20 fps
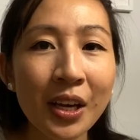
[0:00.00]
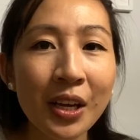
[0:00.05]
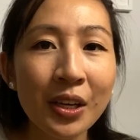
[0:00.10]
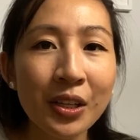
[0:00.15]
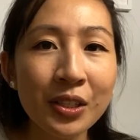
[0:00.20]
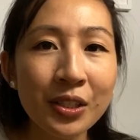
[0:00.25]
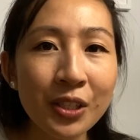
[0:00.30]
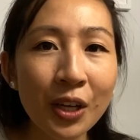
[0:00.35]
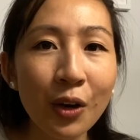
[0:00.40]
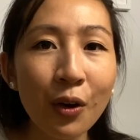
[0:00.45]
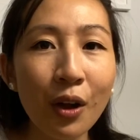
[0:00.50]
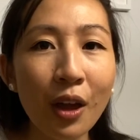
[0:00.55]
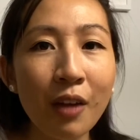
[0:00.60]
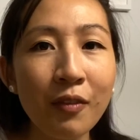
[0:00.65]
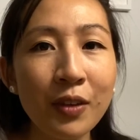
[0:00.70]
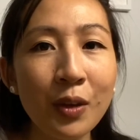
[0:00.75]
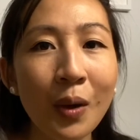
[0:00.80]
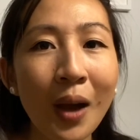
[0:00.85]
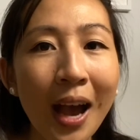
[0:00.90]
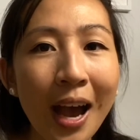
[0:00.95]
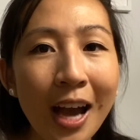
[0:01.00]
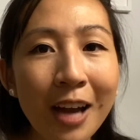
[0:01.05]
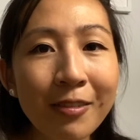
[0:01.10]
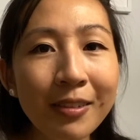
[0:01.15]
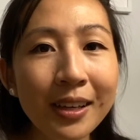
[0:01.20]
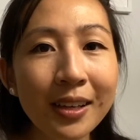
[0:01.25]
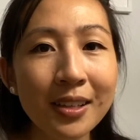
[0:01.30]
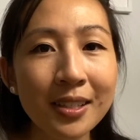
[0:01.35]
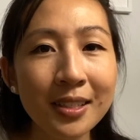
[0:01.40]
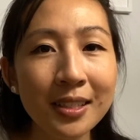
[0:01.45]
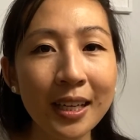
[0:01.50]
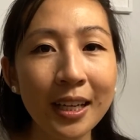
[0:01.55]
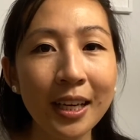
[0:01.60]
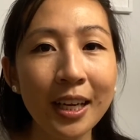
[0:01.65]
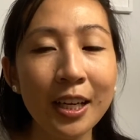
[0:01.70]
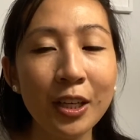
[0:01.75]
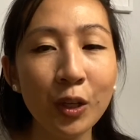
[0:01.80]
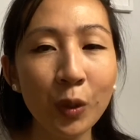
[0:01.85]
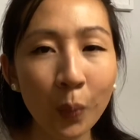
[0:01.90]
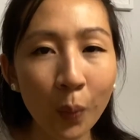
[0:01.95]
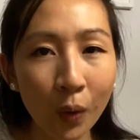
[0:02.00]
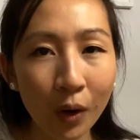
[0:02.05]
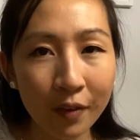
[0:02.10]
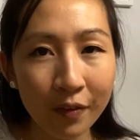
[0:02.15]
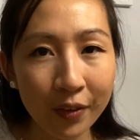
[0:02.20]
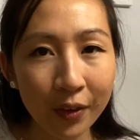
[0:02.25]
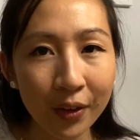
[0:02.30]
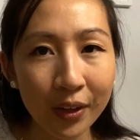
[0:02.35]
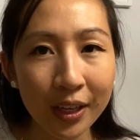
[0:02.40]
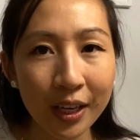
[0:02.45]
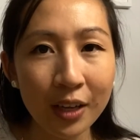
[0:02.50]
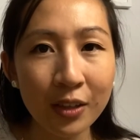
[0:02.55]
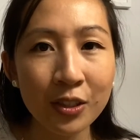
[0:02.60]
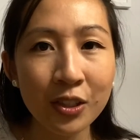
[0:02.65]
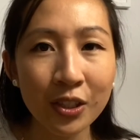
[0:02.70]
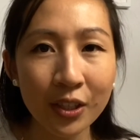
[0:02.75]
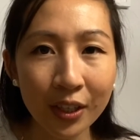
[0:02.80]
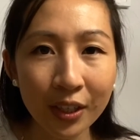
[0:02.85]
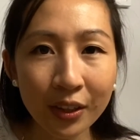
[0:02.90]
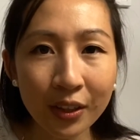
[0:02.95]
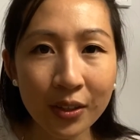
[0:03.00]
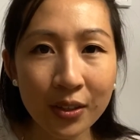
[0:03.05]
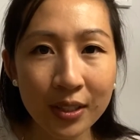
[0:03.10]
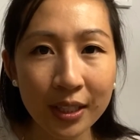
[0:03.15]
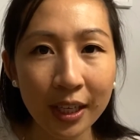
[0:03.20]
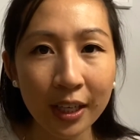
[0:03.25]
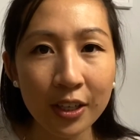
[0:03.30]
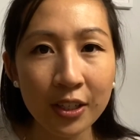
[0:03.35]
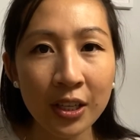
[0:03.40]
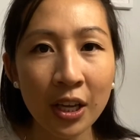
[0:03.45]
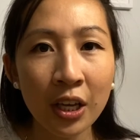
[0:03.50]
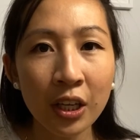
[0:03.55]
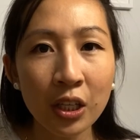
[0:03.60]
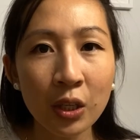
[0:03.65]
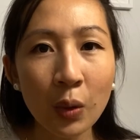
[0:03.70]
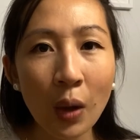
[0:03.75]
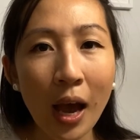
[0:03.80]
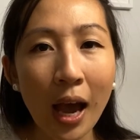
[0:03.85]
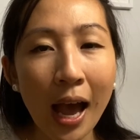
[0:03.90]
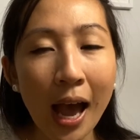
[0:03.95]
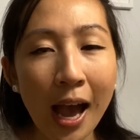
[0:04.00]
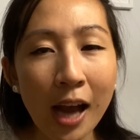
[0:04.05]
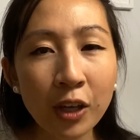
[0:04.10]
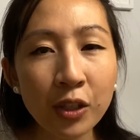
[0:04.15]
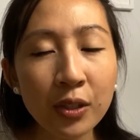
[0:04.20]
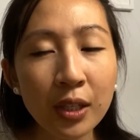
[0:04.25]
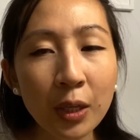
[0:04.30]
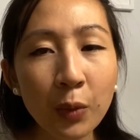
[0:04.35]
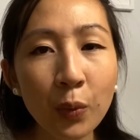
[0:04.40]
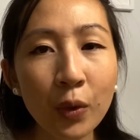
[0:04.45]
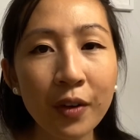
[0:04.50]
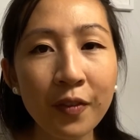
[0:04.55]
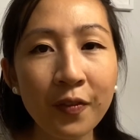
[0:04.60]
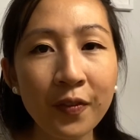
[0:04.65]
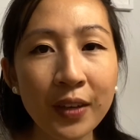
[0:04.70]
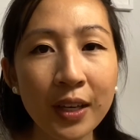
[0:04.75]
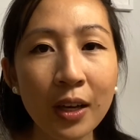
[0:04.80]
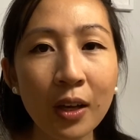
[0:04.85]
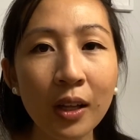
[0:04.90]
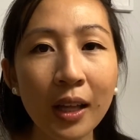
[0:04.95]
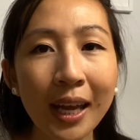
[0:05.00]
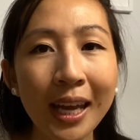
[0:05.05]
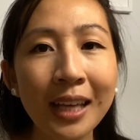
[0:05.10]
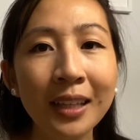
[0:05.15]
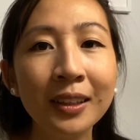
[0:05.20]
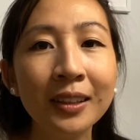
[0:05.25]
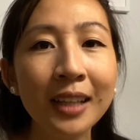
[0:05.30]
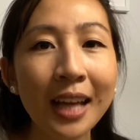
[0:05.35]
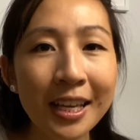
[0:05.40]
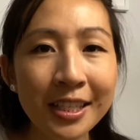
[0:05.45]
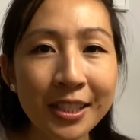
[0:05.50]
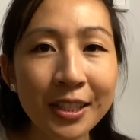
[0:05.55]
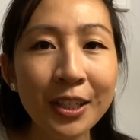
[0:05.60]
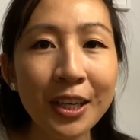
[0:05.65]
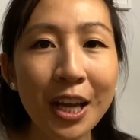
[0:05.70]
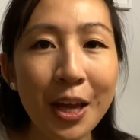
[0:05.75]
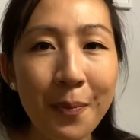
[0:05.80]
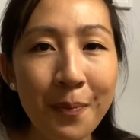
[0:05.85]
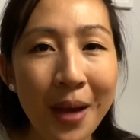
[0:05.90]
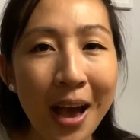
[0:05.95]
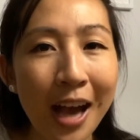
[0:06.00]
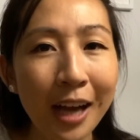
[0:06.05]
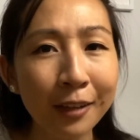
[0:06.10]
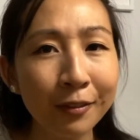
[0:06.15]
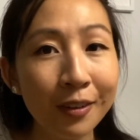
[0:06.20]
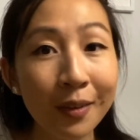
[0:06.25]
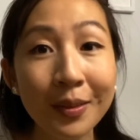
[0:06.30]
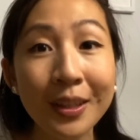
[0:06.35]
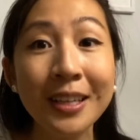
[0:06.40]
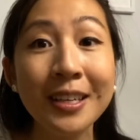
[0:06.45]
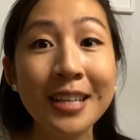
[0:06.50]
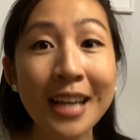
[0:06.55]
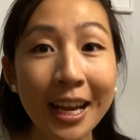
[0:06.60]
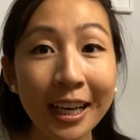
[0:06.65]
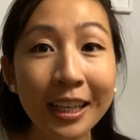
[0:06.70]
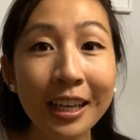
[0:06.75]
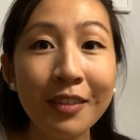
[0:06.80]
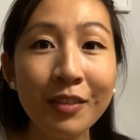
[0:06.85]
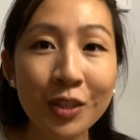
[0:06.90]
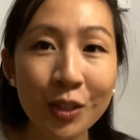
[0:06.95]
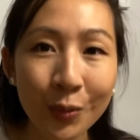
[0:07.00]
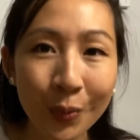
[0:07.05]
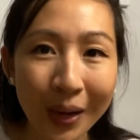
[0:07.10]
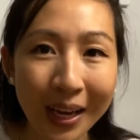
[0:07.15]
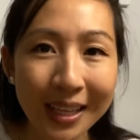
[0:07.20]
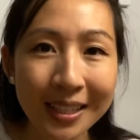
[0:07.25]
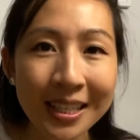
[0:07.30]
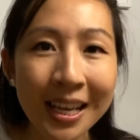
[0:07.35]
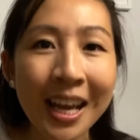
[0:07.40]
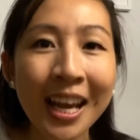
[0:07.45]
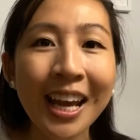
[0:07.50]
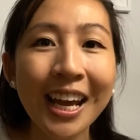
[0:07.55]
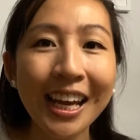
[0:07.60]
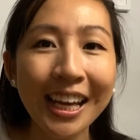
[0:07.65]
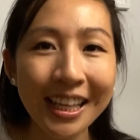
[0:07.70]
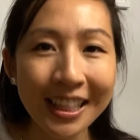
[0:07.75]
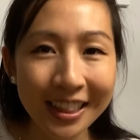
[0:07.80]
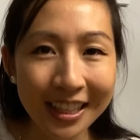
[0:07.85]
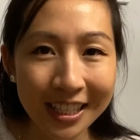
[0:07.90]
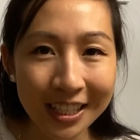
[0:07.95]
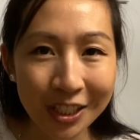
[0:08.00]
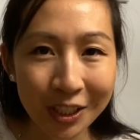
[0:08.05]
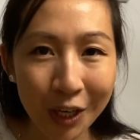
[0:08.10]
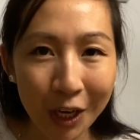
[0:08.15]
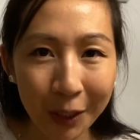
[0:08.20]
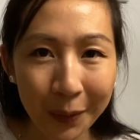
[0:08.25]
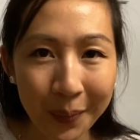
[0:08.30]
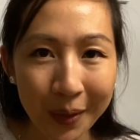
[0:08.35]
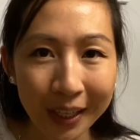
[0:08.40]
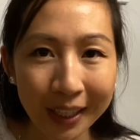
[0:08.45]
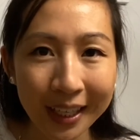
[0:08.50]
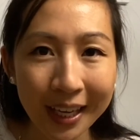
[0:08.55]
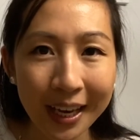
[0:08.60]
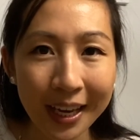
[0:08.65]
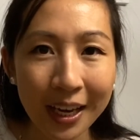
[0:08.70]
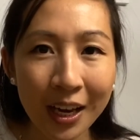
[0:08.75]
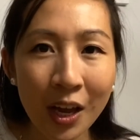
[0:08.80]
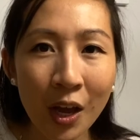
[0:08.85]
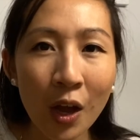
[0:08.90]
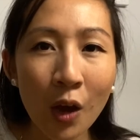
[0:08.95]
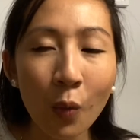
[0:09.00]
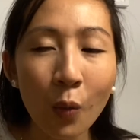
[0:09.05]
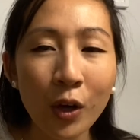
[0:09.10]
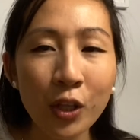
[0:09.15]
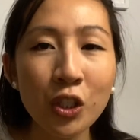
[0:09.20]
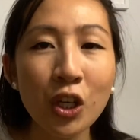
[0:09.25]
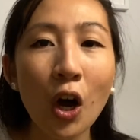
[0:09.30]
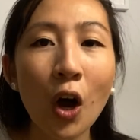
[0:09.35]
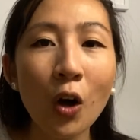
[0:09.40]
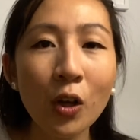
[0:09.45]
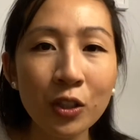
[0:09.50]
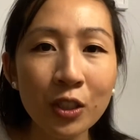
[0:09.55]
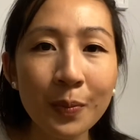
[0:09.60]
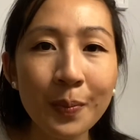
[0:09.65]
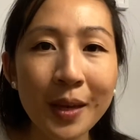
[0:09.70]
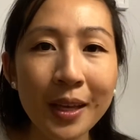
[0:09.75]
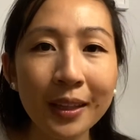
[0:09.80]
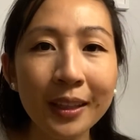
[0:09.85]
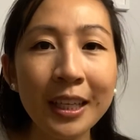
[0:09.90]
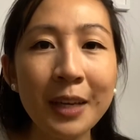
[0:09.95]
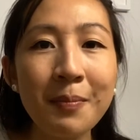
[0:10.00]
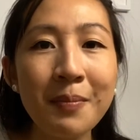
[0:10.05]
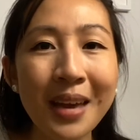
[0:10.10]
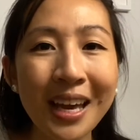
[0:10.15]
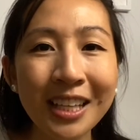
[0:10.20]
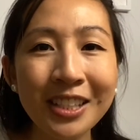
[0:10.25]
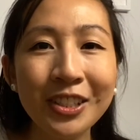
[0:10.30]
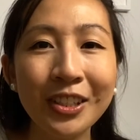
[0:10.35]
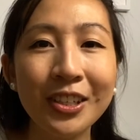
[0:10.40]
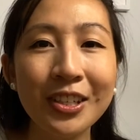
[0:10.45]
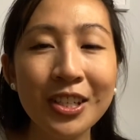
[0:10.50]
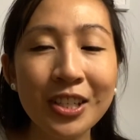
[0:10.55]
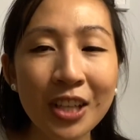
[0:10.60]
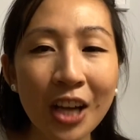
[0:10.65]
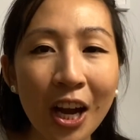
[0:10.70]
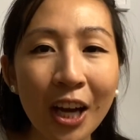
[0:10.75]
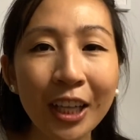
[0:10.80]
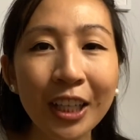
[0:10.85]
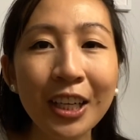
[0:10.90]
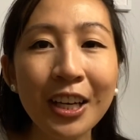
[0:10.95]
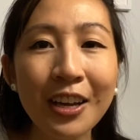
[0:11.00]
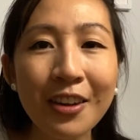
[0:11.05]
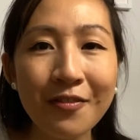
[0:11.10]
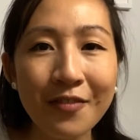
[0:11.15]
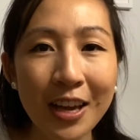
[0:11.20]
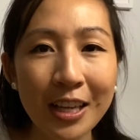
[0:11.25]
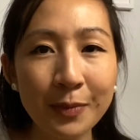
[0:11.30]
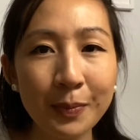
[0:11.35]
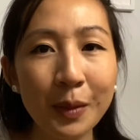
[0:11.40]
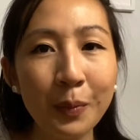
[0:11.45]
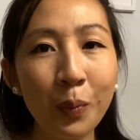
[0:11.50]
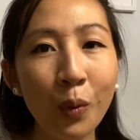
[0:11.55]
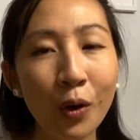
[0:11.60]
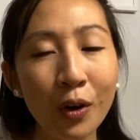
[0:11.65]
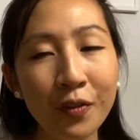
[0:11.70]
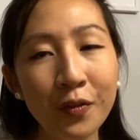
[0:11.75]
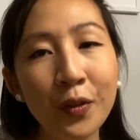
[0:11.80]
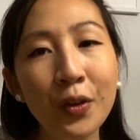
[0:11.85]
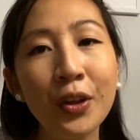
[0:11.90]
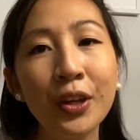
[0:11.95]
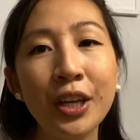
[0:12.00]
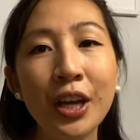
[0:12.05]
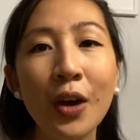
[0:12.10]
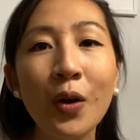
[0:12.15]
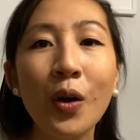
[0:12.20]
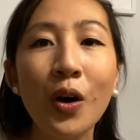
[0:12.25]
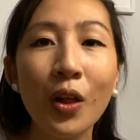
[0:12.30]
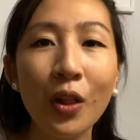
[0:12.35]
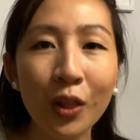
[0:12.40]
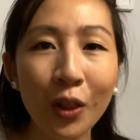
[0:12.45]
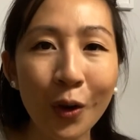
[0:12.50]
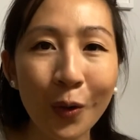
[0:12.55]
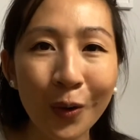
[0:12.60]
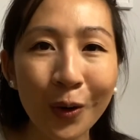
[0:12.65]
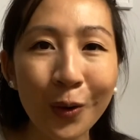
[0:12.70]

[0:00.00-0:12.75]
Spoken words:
So if you had real estate in your portfolio during those years, you actually would feel a lesser impact from the negative swings in the stock market, which ultimately makes your entire investment portfolio lower